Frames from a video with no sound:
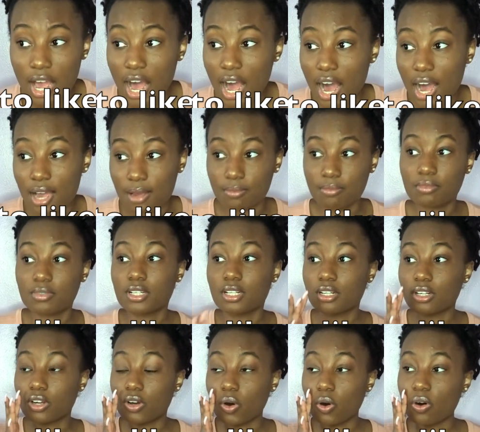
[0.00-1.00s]
I'm
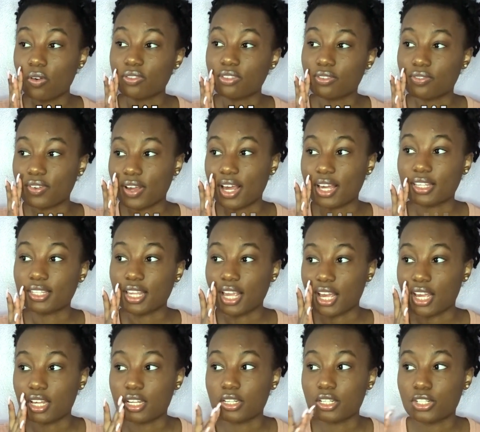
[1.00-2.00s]
gonna go off the fact
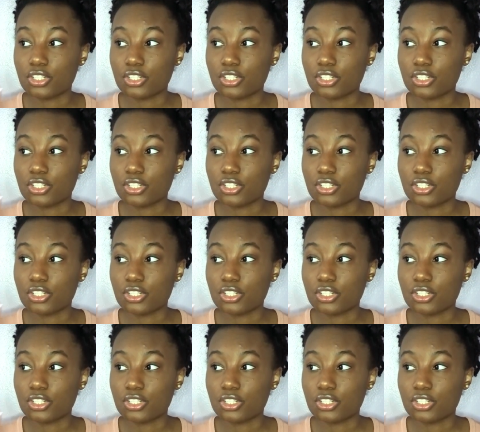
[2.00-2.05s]
that